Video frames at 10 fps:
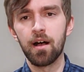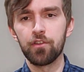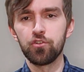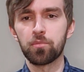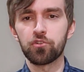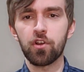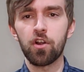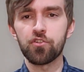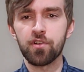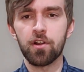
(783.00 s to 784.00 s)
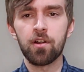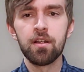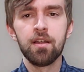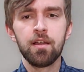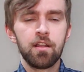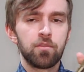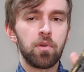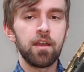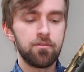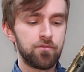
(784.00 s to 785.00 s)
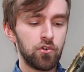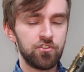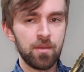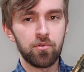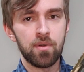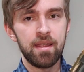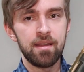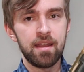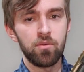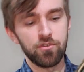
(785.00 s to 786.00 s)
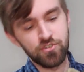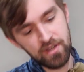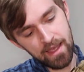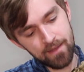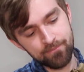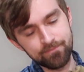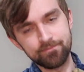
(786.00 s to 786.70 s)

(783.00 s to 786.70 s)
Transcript: Super Scar trigger. It's probably the first upgrade anyone should get.